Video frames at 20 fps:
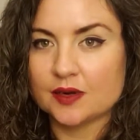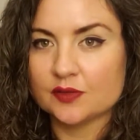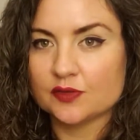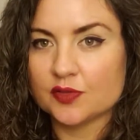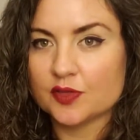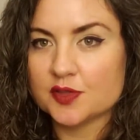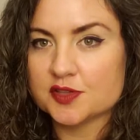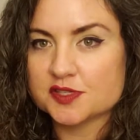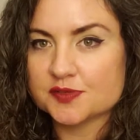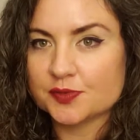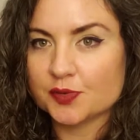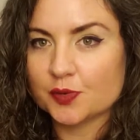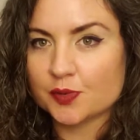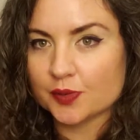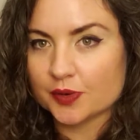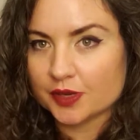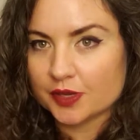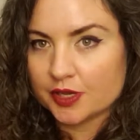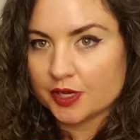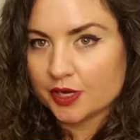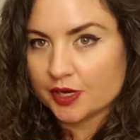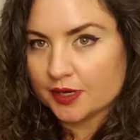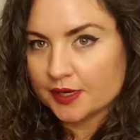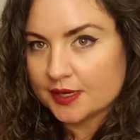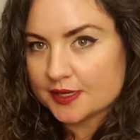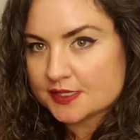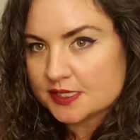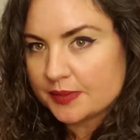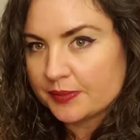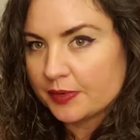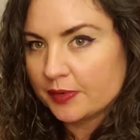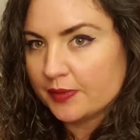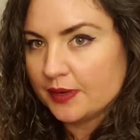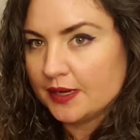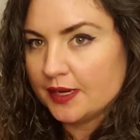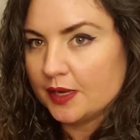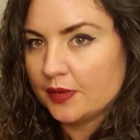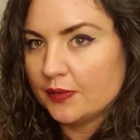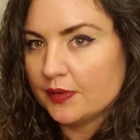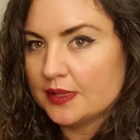For those of you who are curious, I'll be
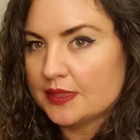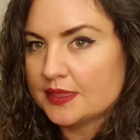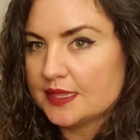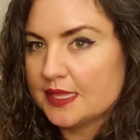reading with